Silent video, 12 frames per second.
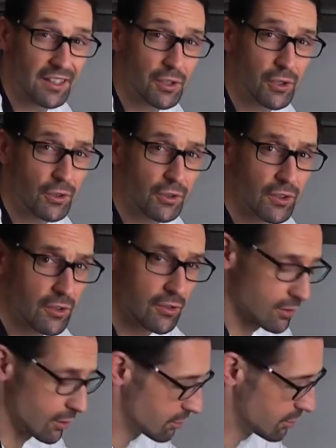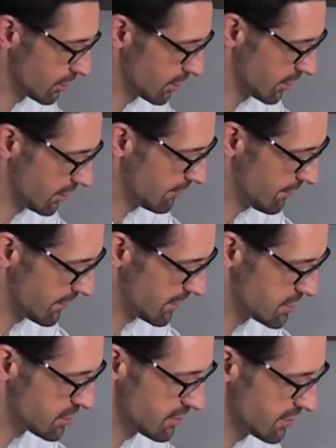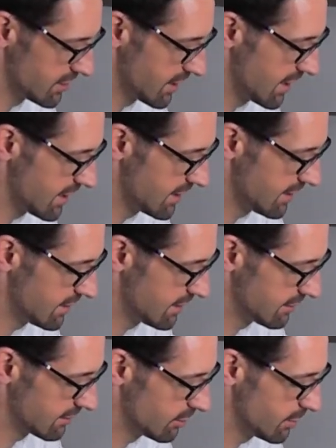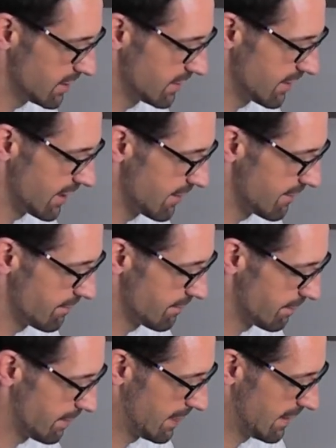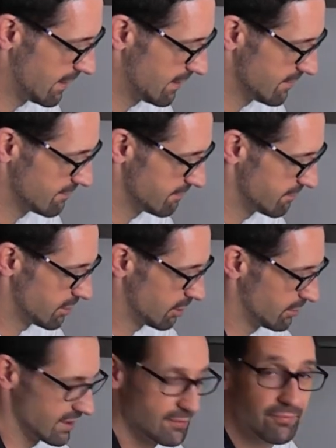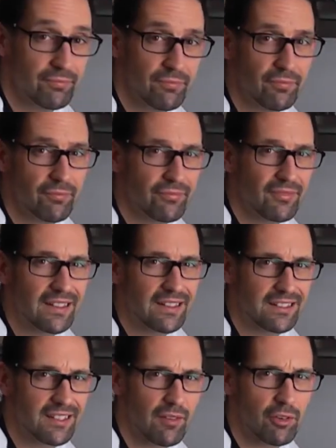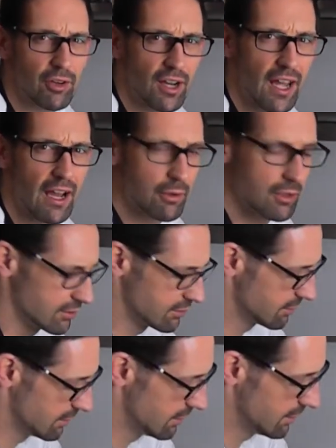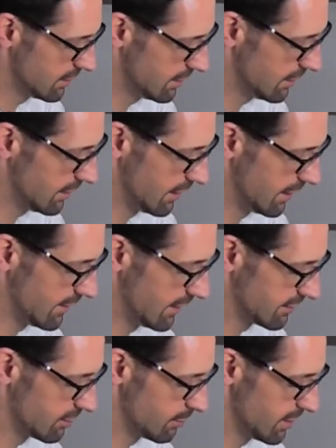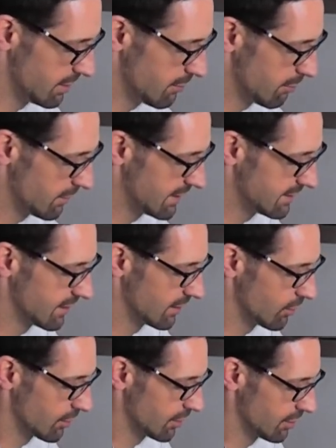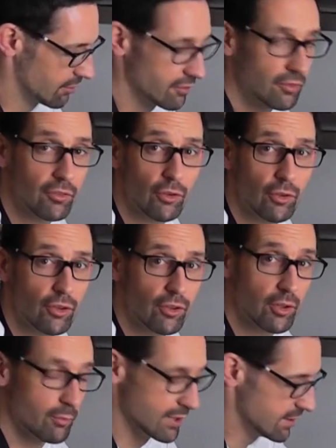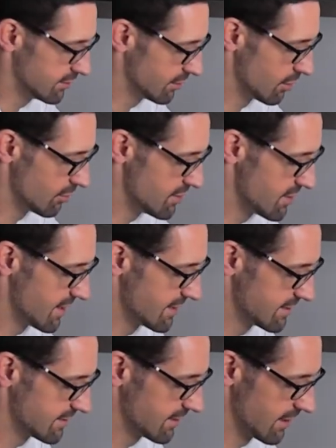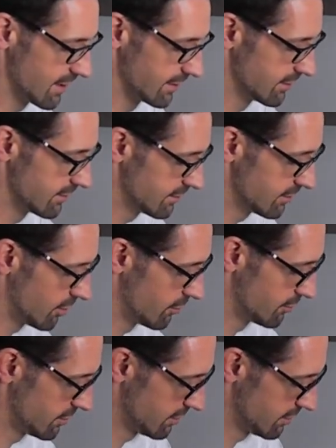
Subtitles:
it cooks in the slow cooker during the day. It's going to be in there probably 7 or 8 hours, and that's going to be plenty long enough for the meat to go nice and soft.